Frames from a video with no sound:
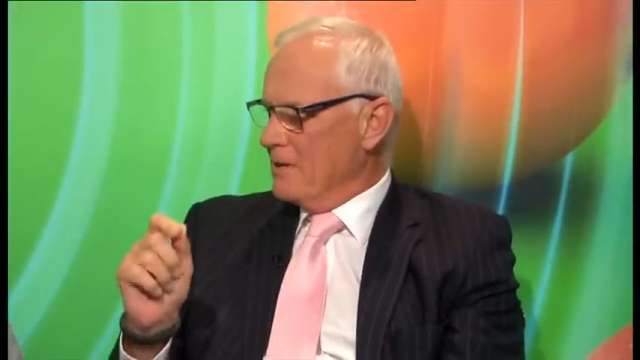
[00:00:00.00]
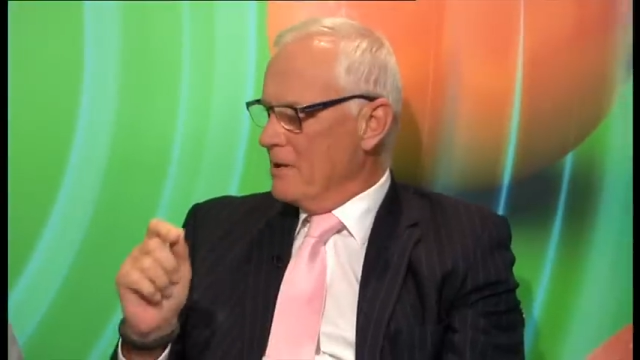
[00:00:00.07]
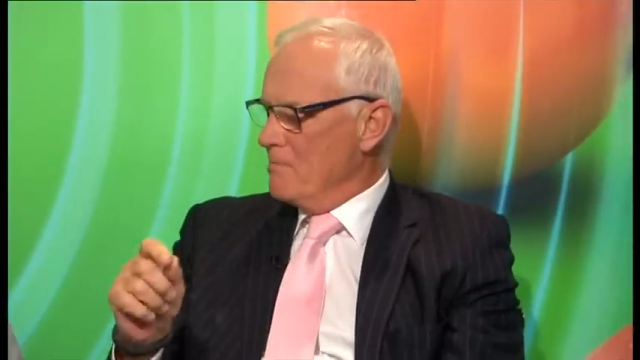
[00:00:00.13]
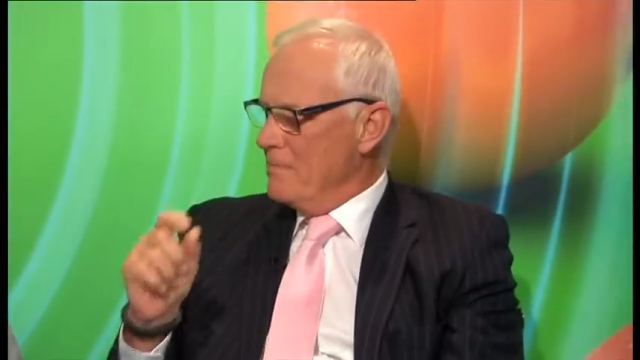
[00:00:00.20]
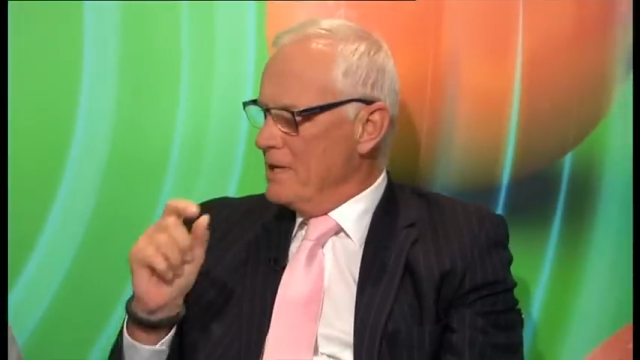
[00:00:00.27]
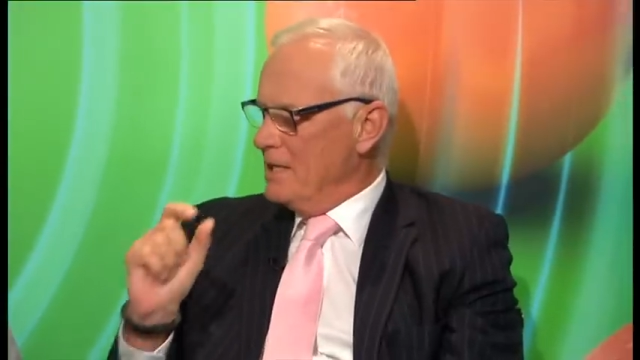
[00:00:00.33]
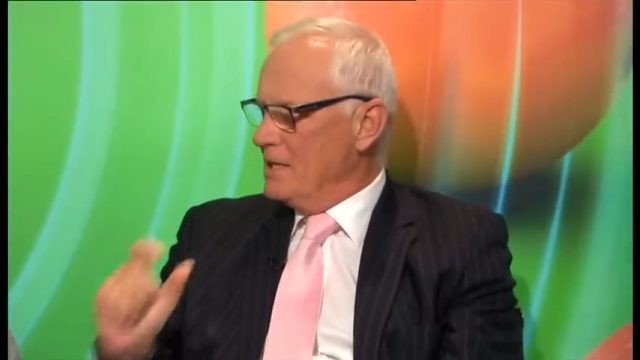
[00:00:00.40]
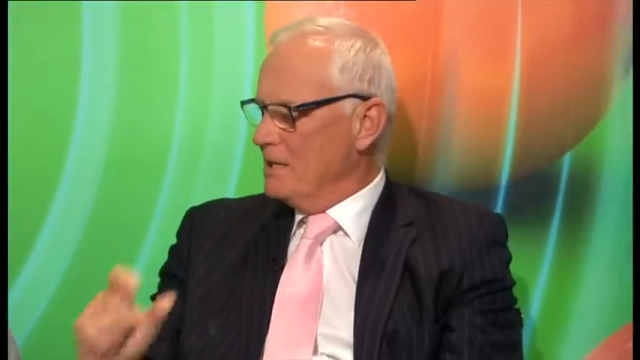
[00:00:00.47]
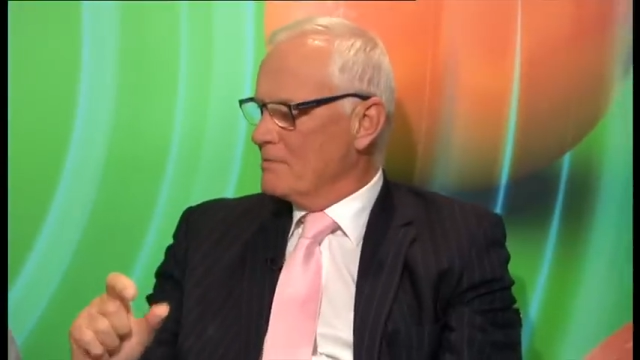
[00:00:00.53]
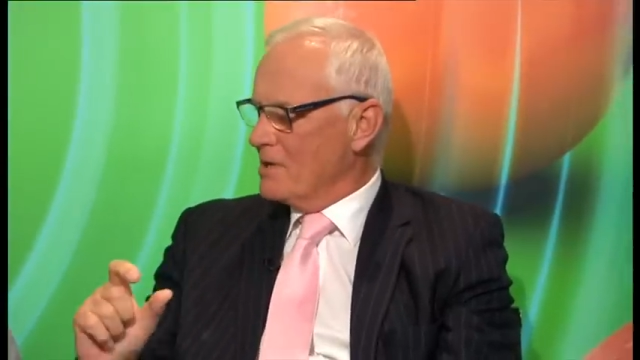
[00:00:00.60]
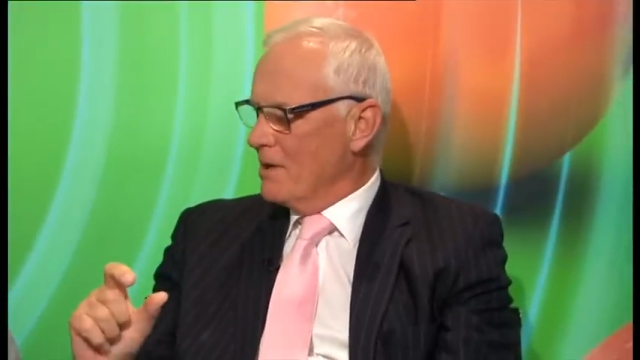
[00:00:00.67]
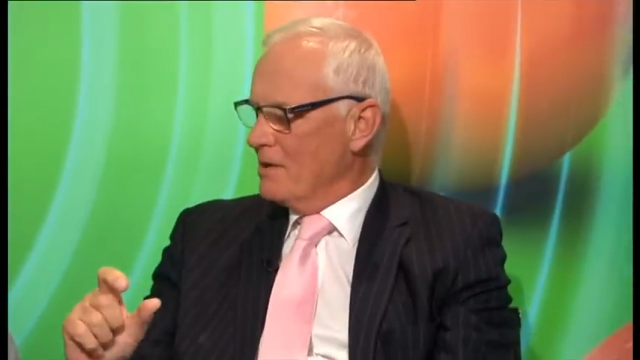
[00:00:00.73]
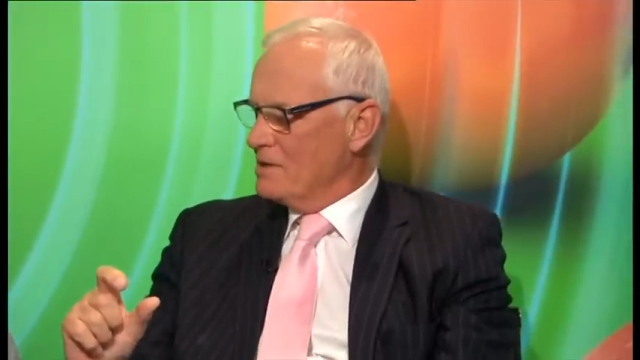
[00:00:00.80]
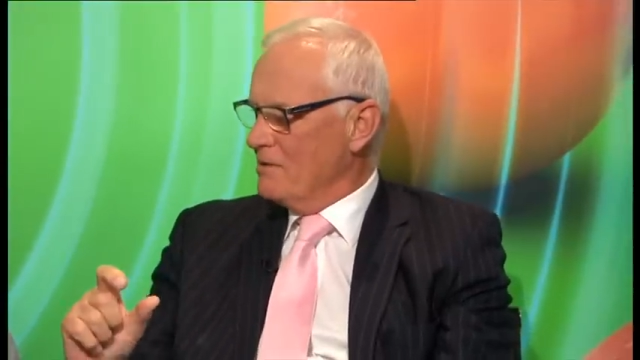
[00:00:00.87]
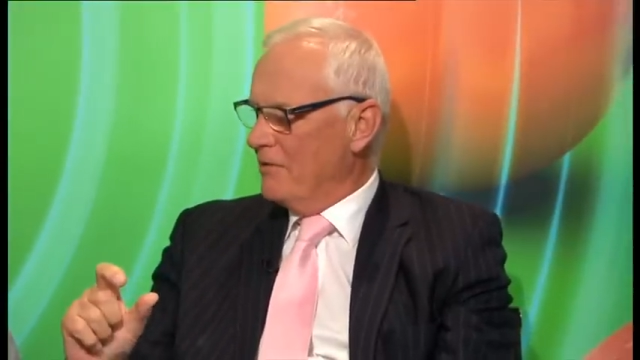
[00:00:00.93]
The
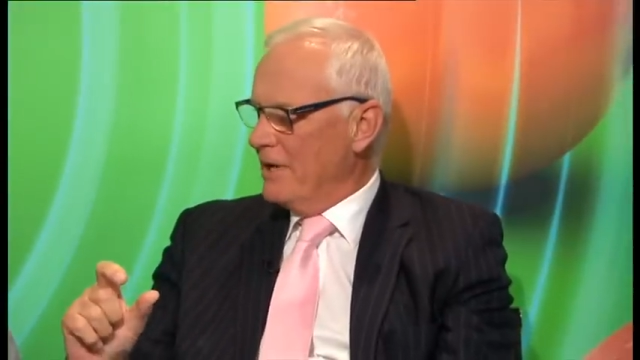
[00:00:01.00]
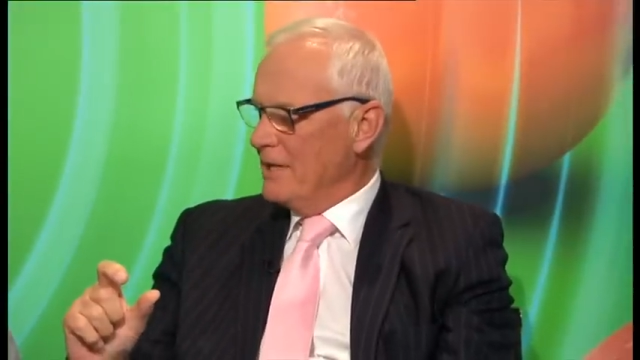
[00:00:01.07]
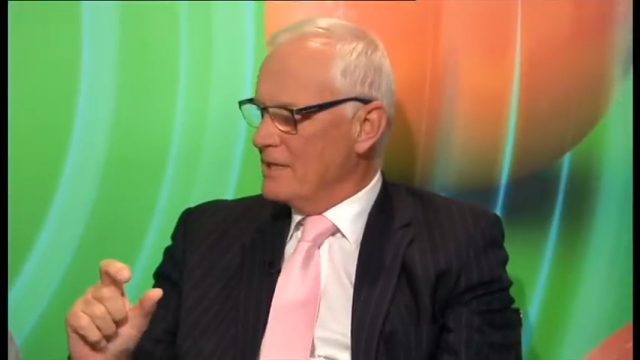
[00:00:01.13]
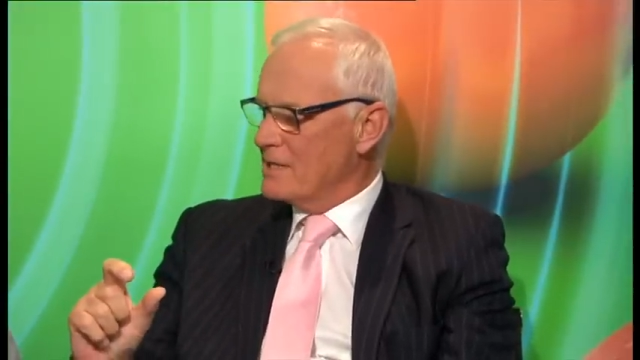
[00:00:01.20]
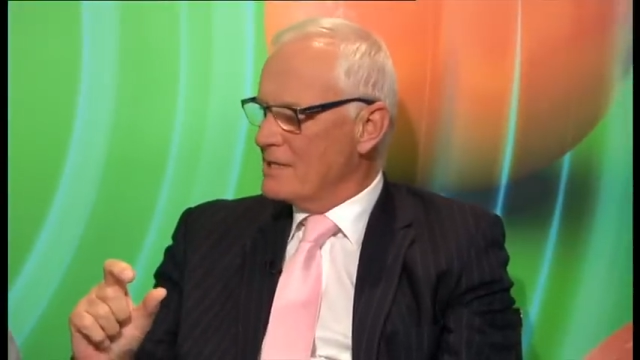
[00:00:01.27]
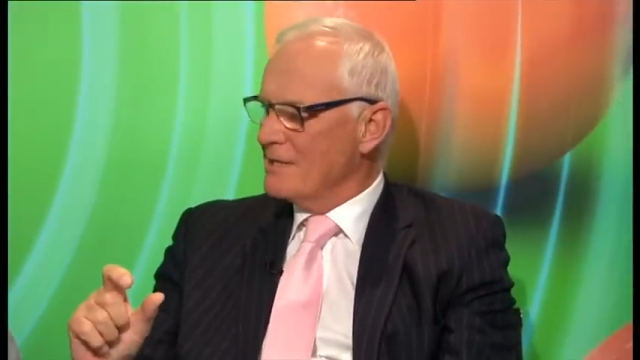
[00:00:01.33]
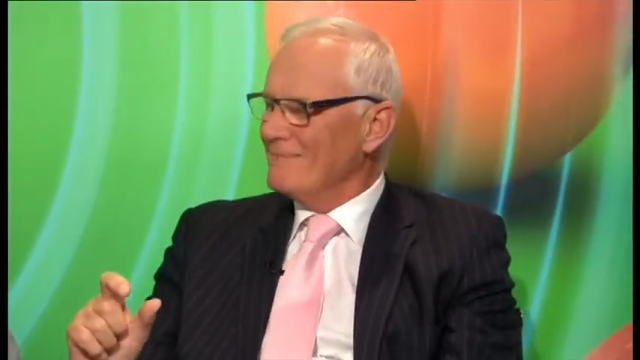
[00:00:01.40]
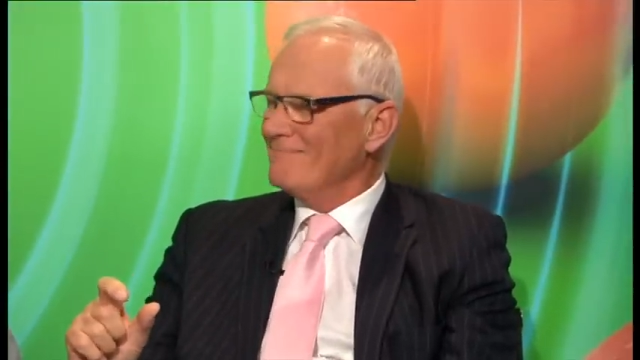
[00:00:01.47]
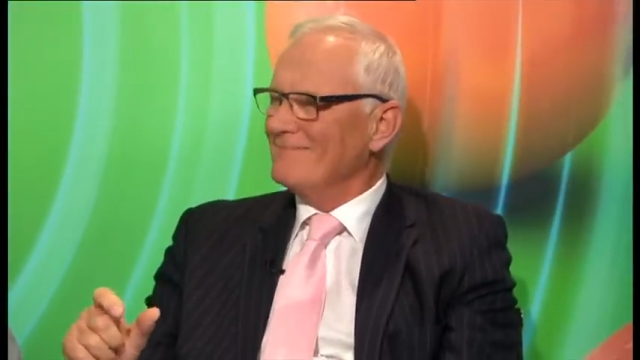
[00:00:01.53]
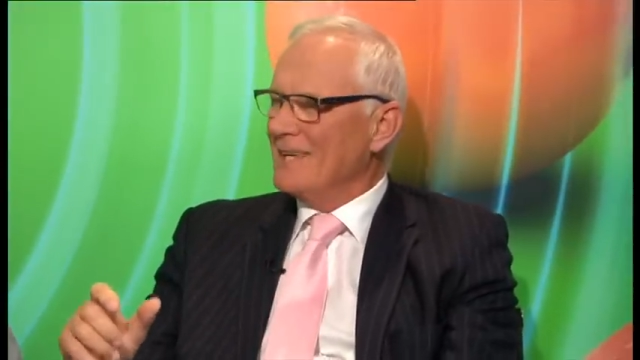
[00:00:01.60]
medium-sized events,